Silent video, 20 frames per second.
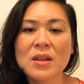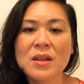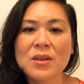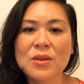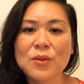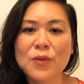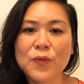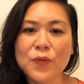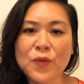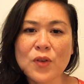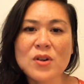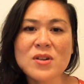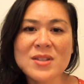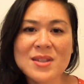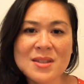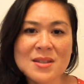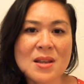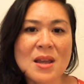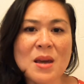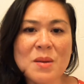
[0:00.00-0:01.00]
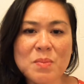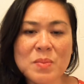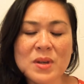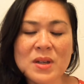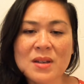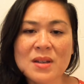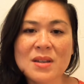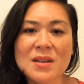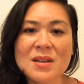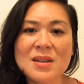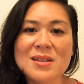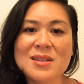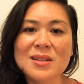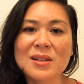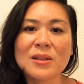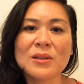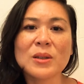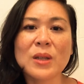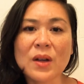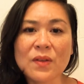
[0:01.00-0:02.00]
The first step is to
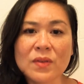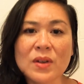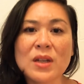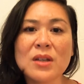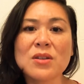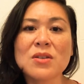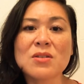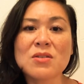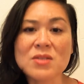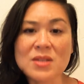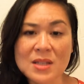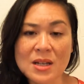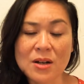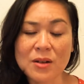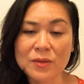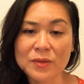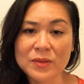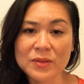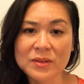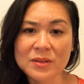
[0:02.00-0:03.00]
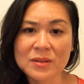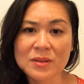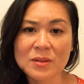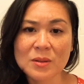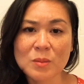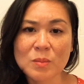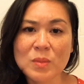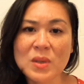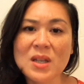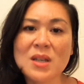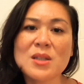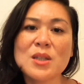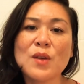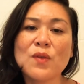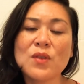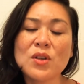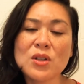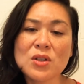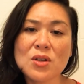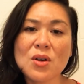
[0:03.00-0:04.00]
loving yourself. Because
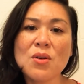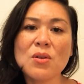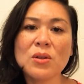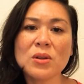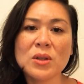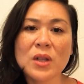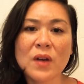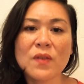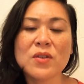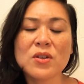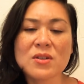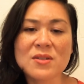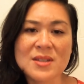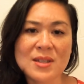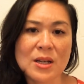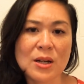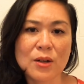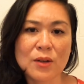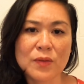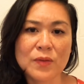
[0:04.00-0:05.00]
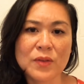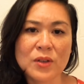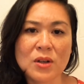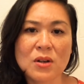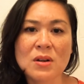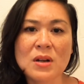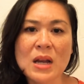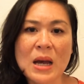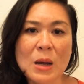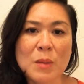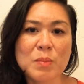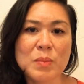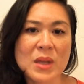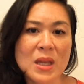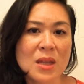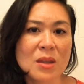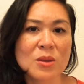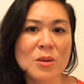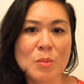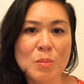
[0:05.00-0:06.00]
if you don't love yourself, you're not
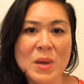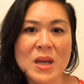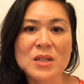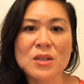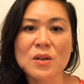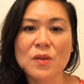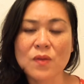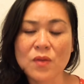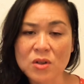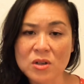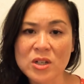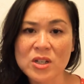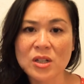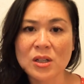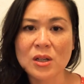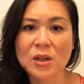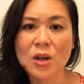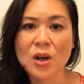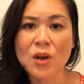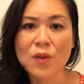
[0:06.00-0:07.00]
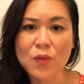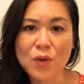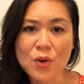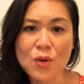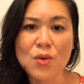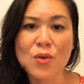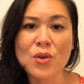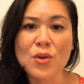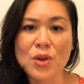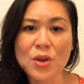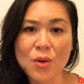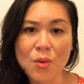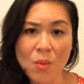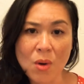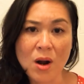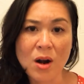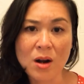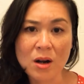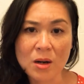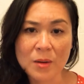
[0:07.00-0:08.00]
being the best version of who you
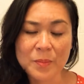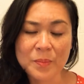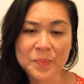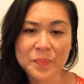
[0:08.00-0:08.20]
are.